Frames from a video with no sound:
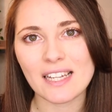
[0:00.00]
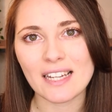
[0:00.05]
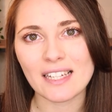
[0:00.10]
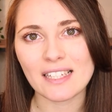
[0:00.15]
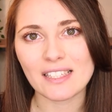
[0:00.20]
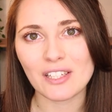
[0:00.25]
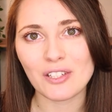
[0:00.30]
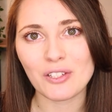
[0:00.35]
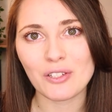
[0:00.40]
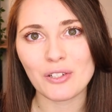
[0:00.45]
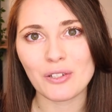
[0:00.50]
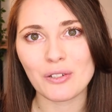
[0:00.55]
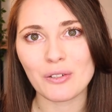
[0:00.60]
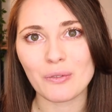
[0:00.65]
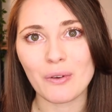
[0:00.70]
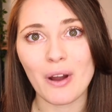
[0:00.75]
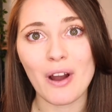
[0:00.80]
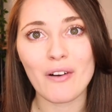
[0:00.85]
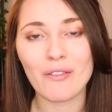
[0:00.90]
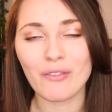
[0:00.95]
things
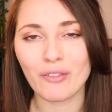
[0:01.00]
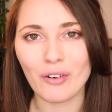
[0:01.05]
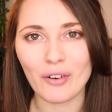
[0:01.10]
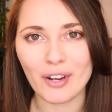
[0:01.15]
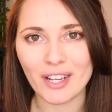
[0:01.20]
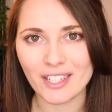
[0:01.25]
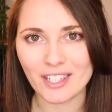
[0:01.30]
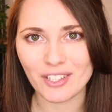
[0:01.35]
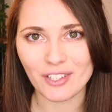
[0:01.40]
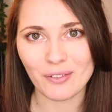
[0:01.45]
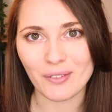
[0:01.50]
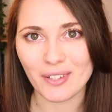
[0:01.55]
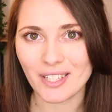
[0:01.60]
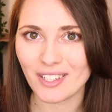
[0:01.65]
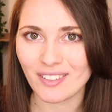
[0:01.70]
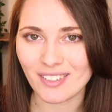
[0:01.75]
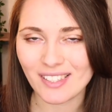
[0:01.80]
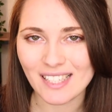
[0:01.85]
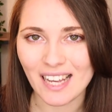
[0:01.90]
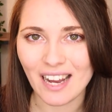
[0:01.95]
to avoid doing
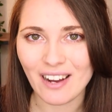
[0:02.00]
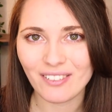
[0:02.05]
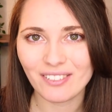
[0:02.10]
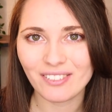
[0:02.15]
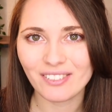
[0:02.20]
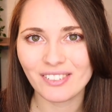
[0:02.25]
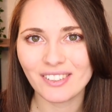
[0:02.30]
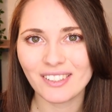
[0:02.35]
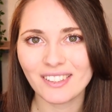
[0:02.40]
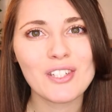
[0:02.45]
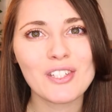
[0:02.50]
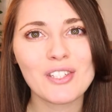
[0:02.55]
yourself.